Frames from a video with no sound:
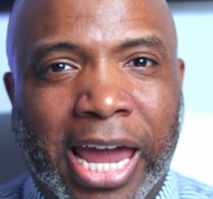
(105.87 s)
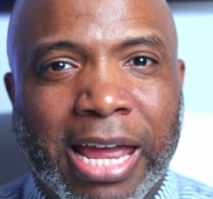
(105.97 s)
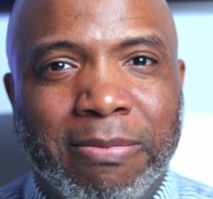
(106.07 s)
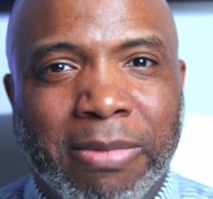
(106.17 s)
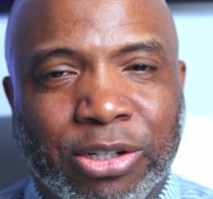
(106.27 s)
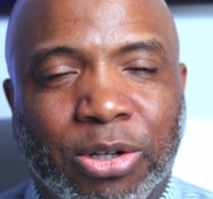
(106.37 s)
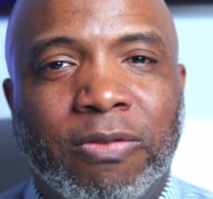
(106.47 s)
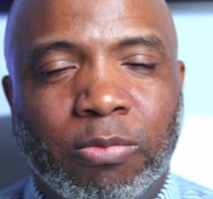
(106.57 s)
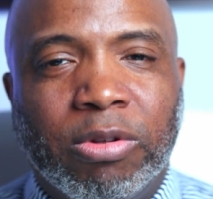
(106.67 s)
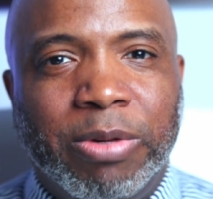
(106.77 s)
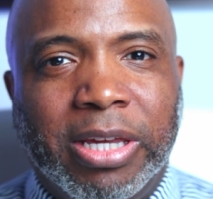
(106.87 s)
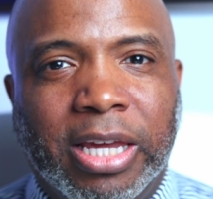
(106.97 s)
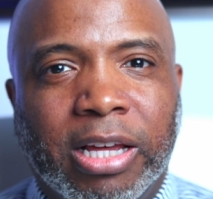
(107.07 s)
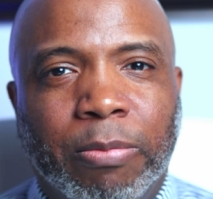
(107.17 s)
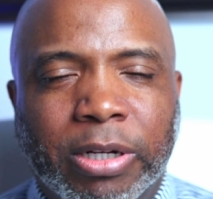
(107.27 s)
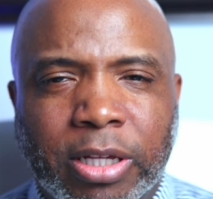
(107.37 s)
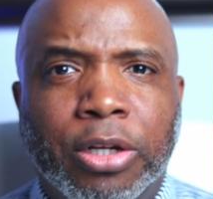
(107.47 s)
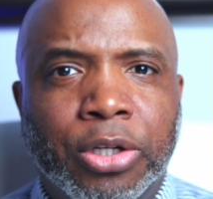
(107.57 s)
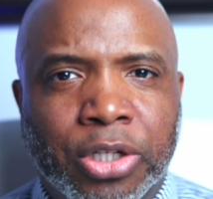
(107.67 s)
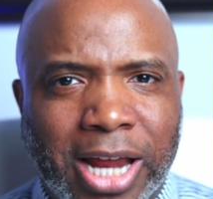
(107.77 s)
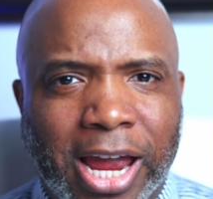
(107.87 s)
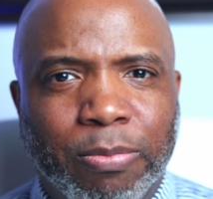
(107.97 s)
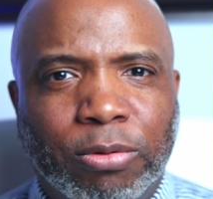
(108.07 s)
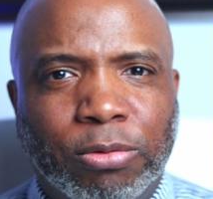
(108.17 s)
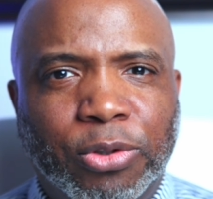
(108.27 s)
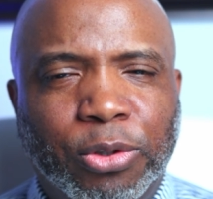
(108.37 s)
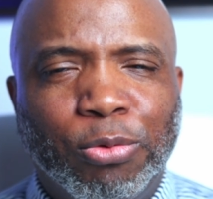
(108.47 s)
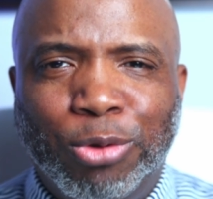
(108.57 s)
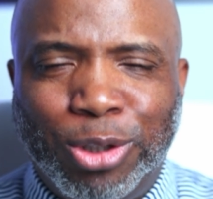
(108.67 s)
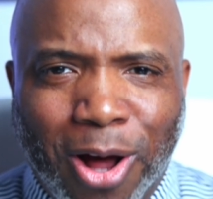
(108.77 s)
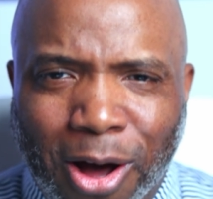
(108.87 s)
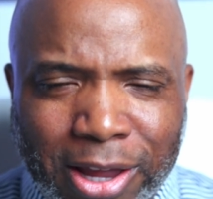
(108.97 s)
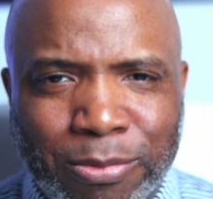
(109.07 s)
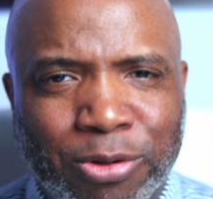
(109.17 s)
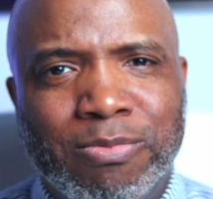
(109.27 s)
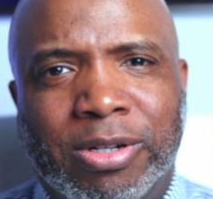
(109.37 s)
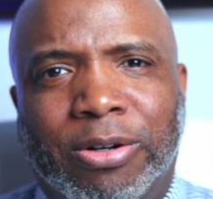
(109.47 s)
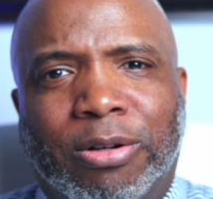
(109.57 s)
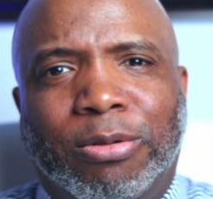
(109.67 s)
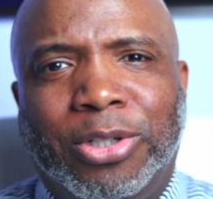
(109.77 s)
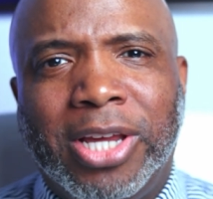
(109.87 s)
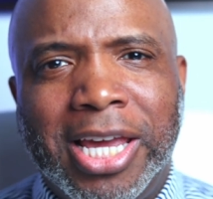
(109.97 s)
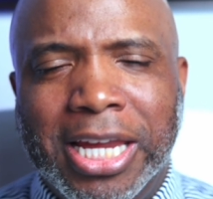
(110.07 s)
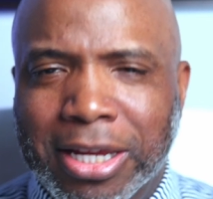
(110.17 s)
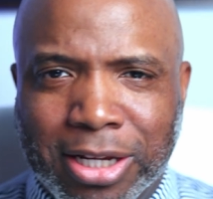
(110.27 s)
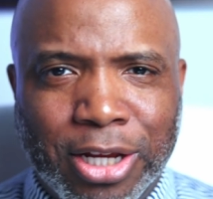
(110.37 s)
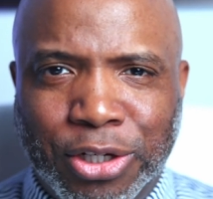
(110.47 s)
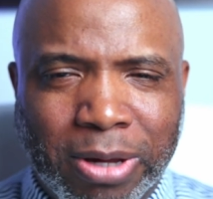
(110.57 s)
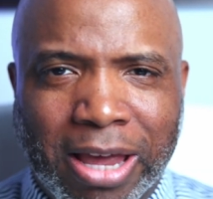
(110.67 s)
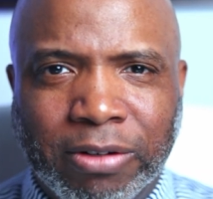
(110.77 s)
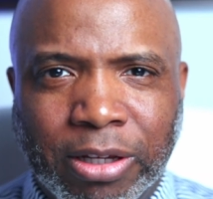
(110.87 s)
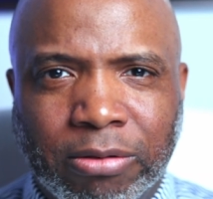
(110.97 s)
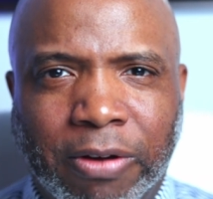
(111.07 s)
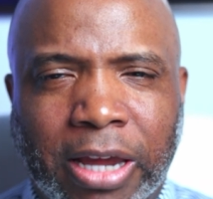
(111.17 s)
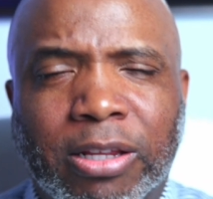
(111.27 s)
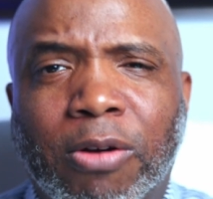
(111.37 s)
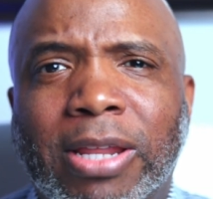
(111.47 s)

and my servant will be healed. But to the disciples who saw him do miracles, he says, "You have little faith."